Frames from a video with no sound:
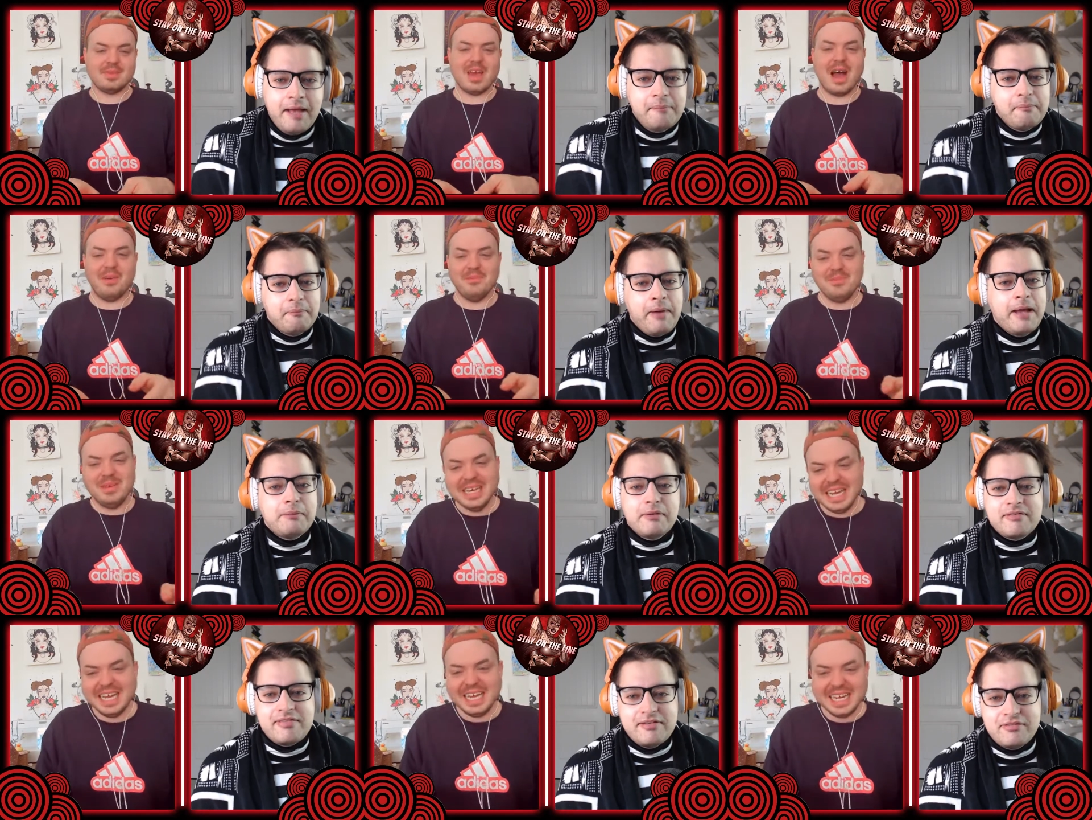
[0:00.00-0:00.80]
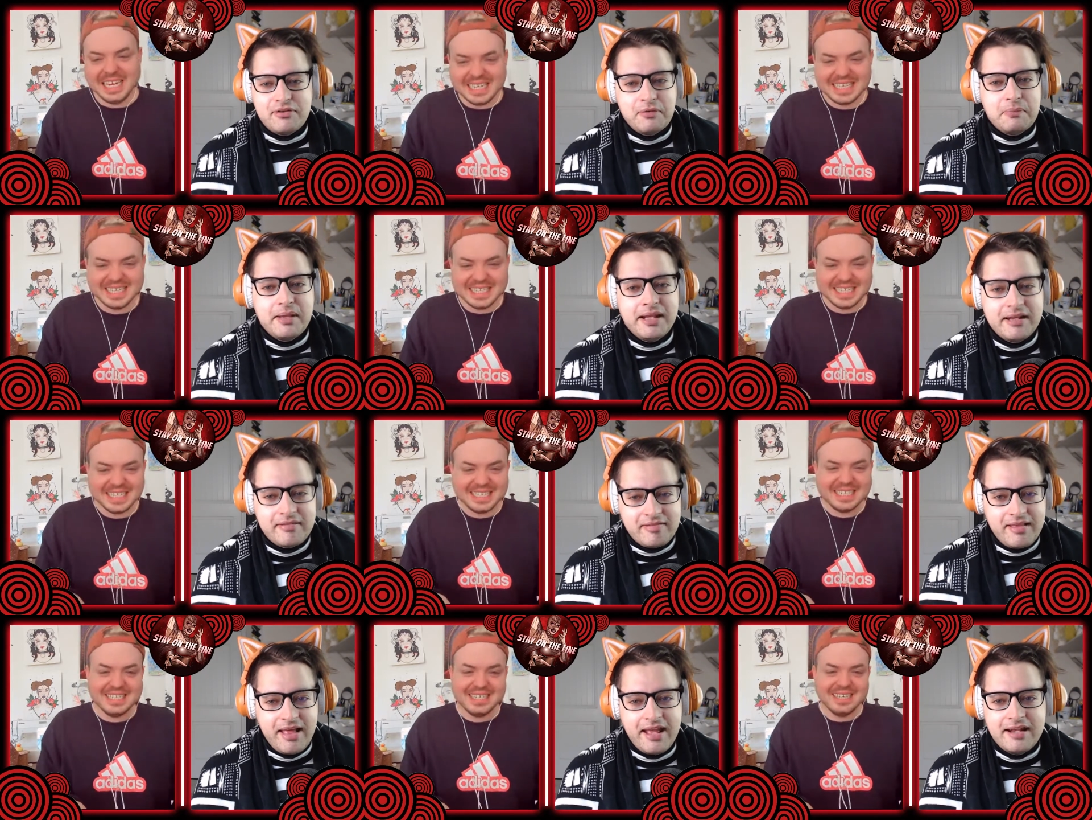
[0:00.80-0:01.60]
Speaker 1: Mine was the 2
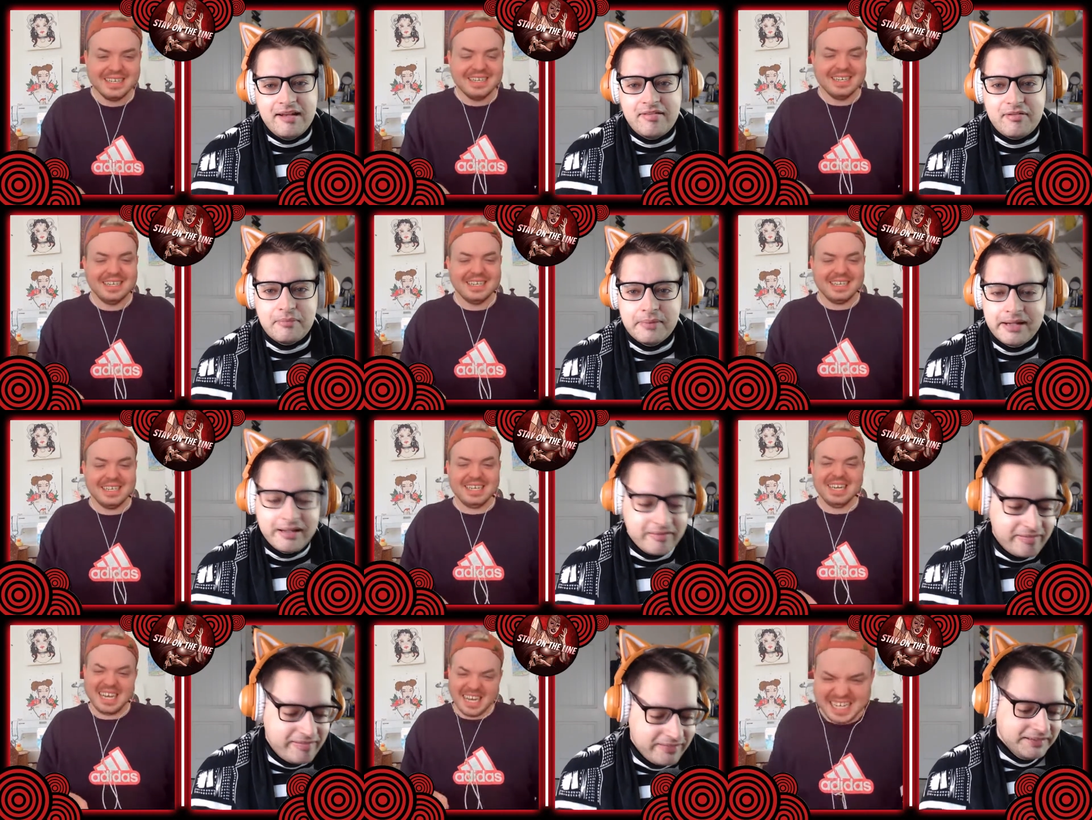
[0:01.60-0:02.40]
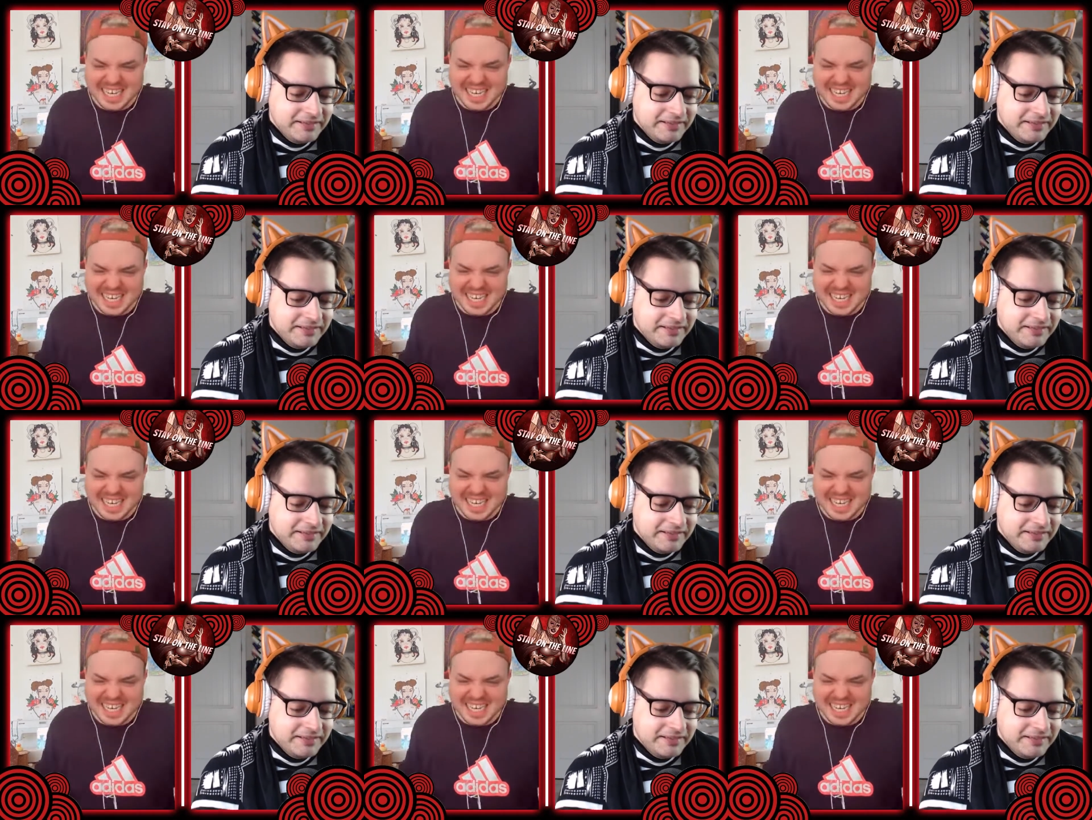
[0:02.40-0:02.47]
minutes, the 82 minutes.